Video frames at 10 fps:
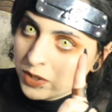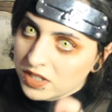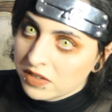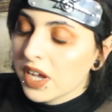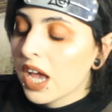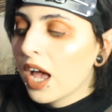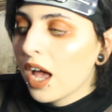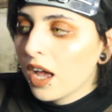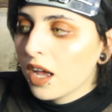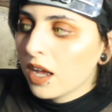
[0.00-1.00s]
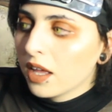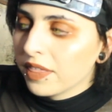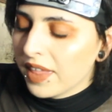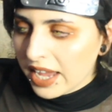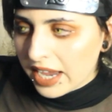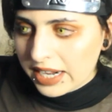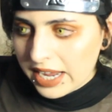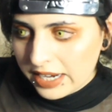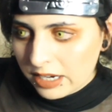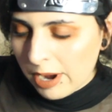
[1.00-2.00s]
Yusuf. They kind
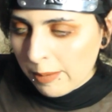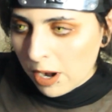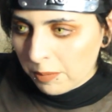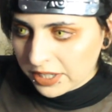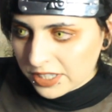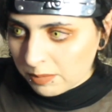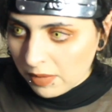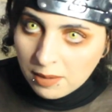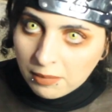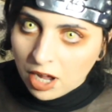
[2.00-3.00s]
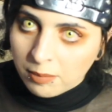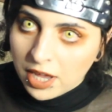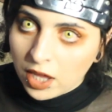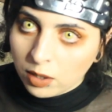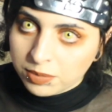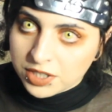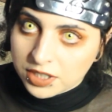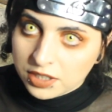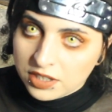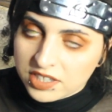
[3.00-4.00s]
of hated my mom because my mom helped
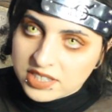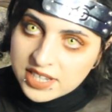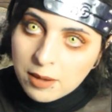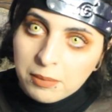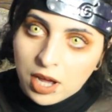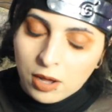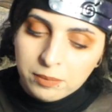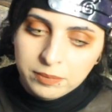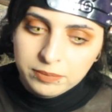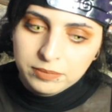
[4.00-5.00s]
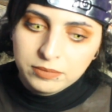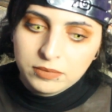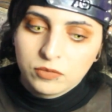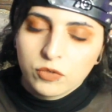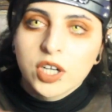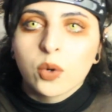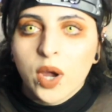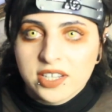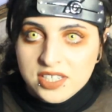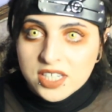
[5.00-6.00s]
the stepmom run
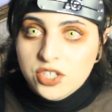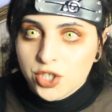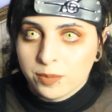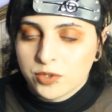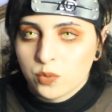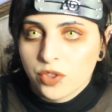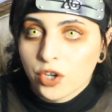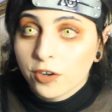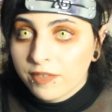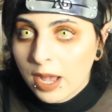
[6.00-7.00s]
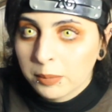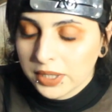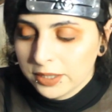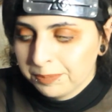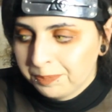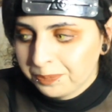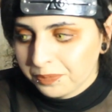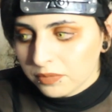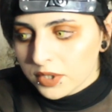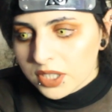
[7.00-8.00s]
away to Egypt with her family
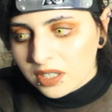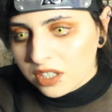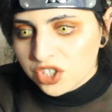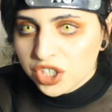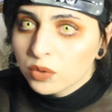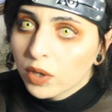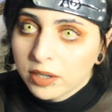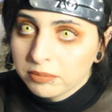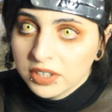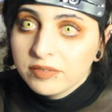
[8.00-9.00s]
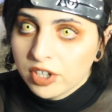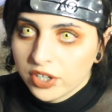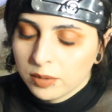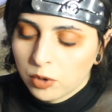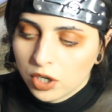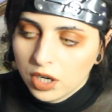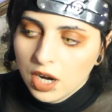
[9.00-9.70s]
because she didn't want to live there anymore.